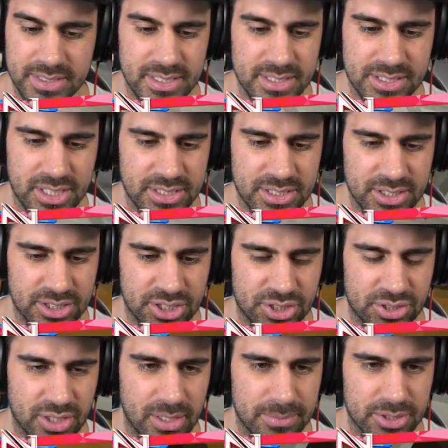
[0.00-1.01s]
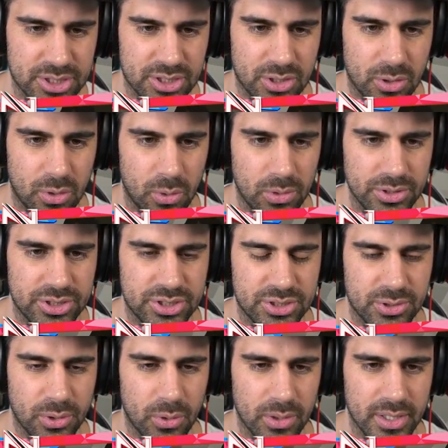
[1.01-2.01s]
is this is a strip, just cold
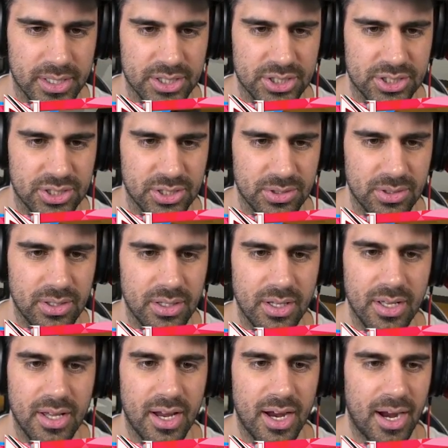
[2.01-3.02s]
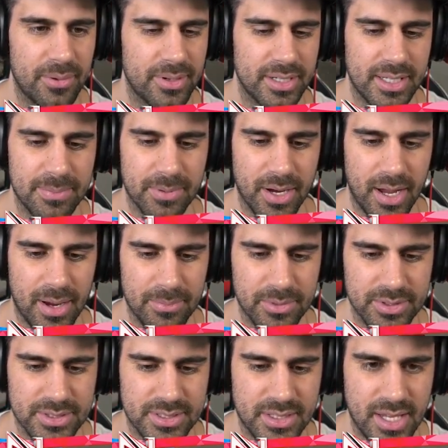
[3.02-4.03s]
storage, dude. All right, we're going to keep our
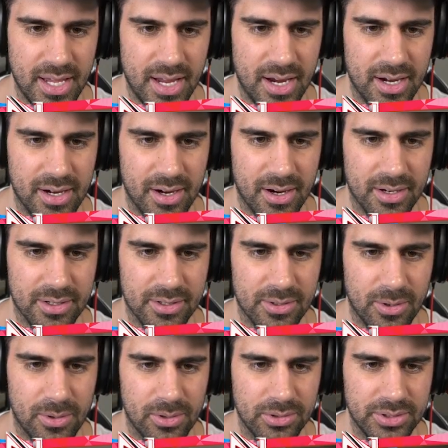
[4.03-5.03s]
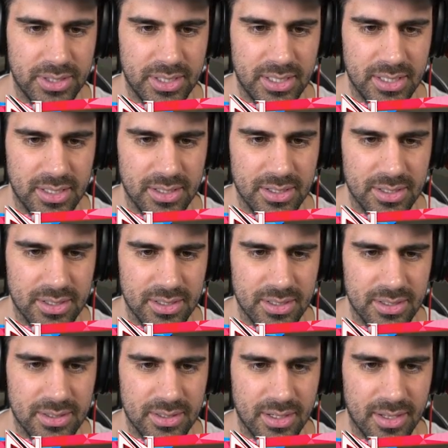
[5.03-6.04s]
emeralds there, our gold here,
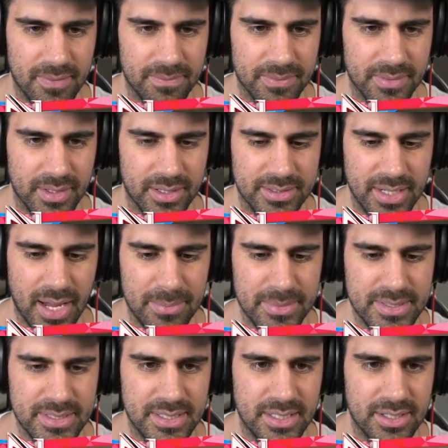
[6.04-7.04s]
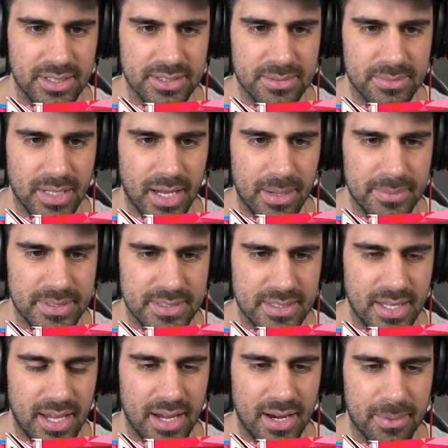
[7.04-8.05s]
dude. Our diamonds here, some diamonds
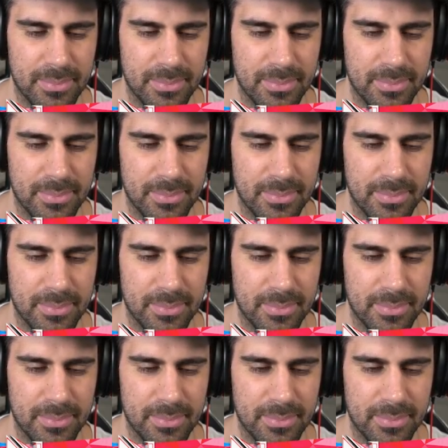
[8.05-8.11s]
there,